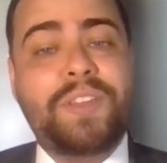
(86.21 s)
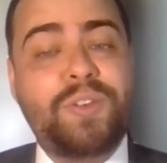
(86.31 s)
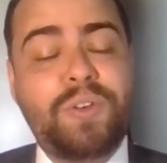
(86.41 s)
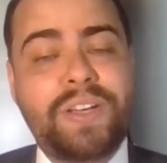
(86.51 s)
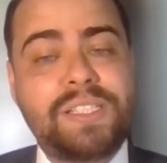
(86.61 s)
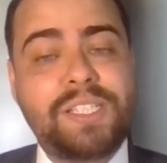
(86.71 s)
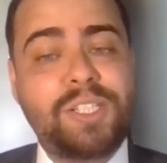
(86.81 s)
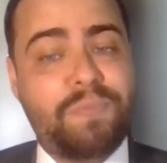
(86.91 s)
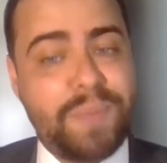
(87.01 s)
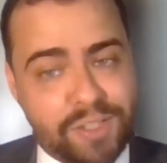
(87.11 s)
the
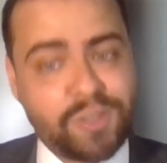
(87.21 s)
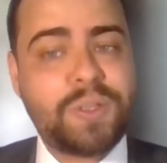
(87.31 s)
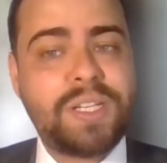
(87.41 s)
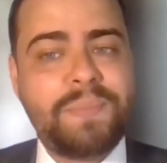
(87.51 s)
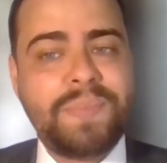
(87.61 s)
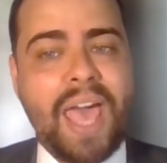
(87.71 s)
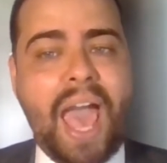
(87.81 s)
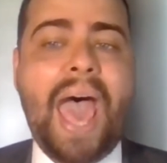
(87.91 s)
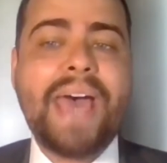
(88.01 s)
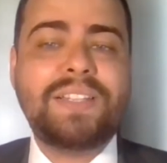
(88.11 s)
University of Minnesota,
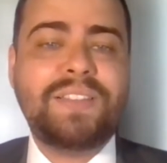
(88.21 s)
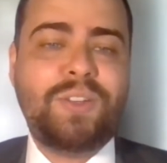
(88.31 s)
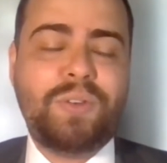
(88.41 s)
and the